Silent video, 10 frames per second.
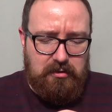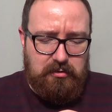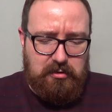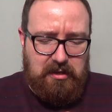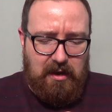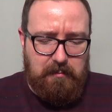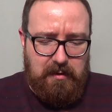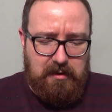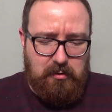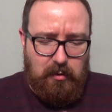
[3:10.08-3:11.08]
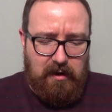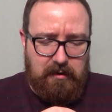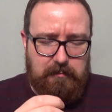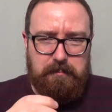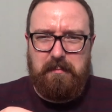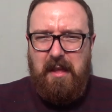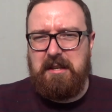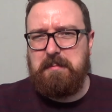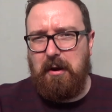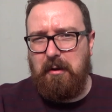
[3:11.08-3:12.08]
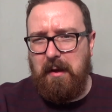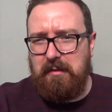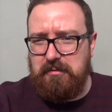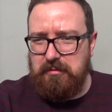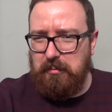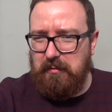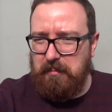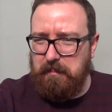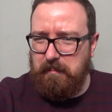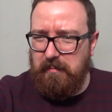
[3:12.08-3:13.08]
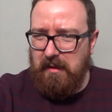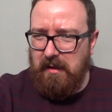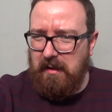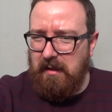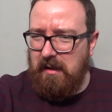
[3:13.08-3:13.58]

You can be quite experimental with them.